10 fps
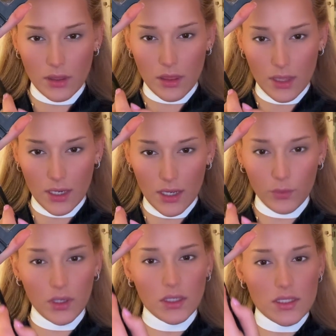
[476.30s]
Then I'm
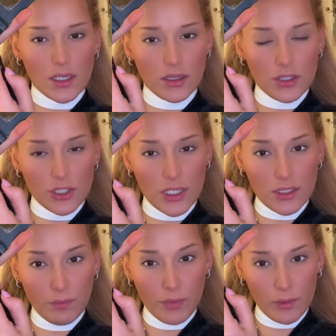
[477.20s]
gonna take the
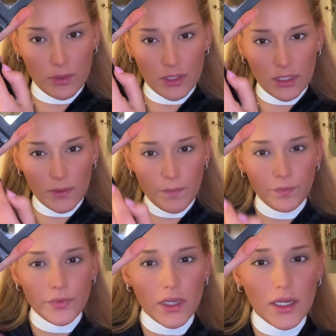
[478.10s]
shade Bubbly.
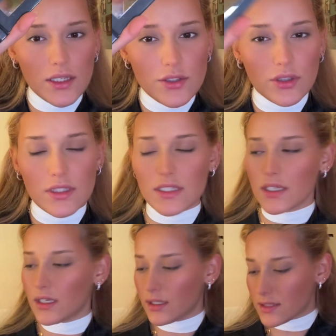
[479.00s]
As you can
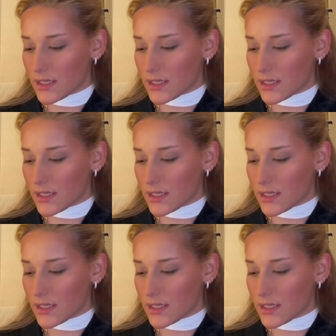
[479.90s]
see, it's